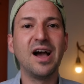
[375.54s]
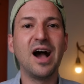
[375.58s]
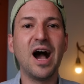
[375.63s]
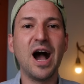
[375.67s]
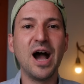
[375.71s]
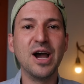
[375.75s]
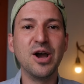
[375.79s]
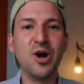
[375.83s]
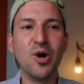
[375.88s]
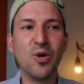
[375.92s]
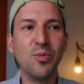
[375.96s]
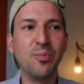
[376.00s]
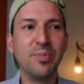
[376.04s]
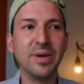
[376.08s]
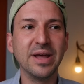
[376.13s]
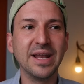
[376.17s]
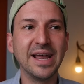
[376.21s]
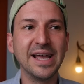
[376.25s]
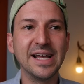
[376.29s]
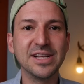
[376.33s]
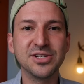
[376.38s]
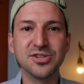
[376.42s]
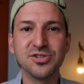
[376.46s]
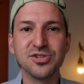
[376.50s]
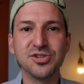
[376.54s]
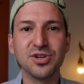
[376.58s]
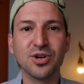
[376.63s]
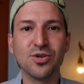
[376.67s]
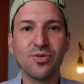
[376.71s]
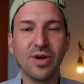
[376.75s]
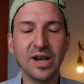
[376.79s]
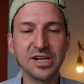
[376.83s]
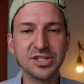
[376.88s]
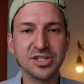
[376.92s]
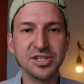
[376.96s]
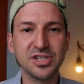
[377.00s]
I hope it answers your
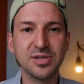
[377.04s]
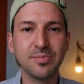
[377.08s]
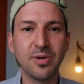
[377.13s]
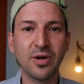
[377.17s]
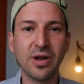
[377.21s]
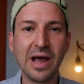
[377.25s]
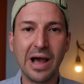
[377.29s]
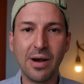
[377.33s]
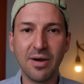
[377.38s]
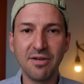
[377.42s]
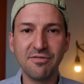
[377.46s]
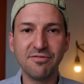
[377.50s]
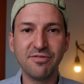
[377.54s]
questions about how I